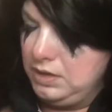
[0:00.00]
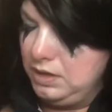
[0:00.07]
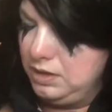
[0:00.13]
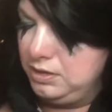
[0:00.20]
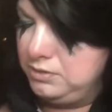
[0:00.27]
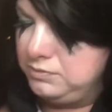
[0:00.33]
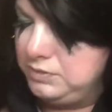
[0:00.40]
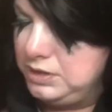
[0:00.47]

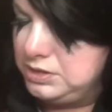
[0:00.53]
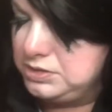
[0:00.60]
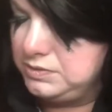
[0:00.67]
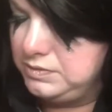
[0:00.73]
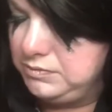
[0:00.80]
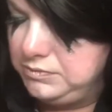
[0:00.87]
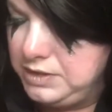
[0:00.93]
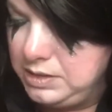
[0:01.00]
of each of
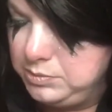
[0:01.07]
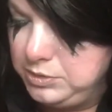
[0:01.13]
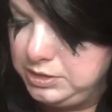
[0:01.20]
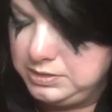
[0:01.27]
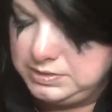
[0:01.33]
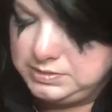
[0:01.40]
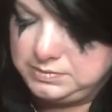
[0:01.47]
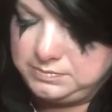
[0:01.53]
the
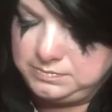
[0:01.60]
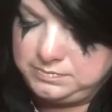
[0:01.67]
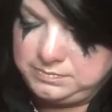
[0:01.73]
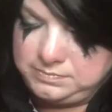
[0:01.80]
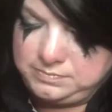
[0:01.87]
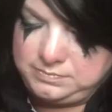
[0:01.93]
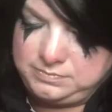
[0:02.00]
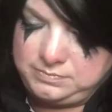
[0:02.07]
fabrics.
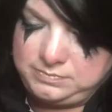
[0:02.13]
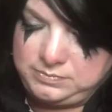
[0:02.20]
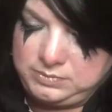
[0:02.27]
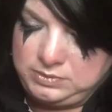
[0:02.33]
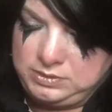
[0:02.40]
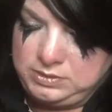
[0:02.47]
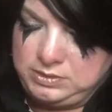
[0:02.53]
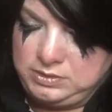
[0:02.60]

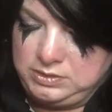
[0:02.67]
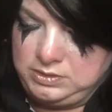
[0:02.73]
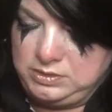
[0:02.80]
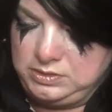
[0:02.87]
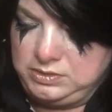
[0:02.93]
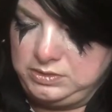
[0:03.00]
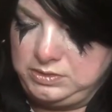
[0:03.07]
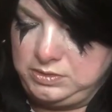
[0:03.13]

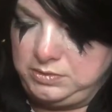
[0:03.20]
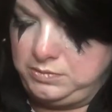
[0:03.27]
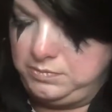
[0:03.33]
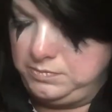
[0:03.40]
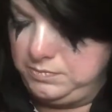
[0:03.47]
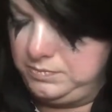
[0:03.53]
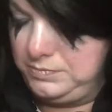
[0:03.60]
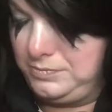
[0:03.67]
So
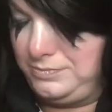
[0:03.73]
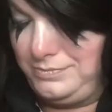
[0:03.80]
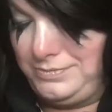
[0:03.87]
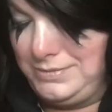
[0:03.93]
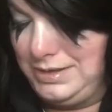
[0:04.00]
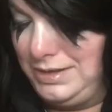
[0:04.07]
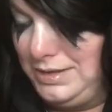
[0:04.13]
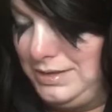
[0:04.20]

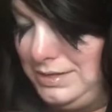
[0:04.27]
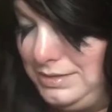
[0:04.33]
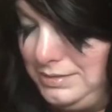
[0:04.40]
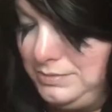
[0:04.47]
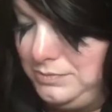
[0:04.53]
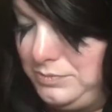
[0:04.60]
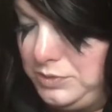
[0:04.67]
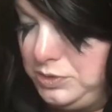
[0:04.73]
this
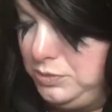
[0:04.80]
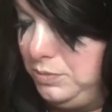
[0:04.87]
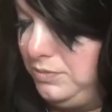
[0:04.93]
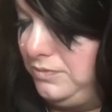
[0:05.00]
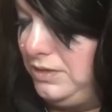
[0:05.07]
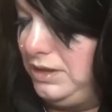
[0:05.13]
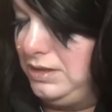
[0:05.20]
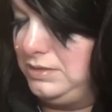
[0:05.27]
super
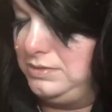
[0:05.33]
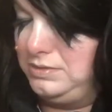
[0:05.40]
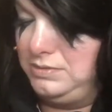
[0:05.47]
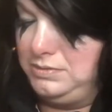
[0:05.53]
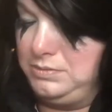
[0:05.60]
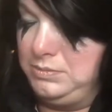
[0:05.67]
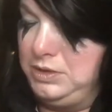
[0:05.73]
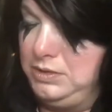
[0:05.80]
fast.
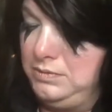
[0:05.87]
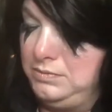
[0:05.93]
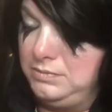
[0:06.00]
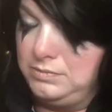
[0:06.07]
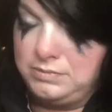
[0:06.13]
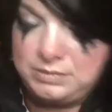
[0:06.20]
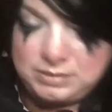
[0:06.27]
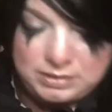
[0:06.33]
I mean,
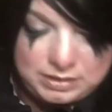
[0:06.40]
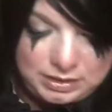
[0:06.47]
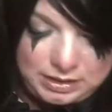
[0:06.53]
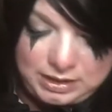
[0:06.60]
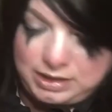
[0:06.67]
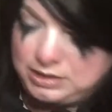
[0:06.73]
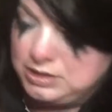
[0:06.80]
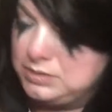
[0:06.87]

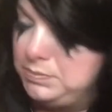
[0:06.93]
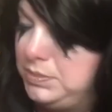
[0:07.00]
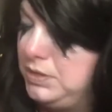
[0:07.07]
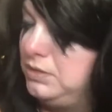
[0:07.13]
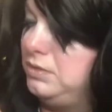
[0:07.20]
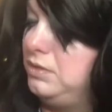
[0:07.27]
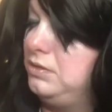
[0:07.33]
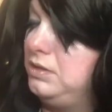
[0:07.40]
I just
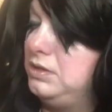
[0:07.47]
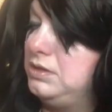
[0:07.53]
pinned all these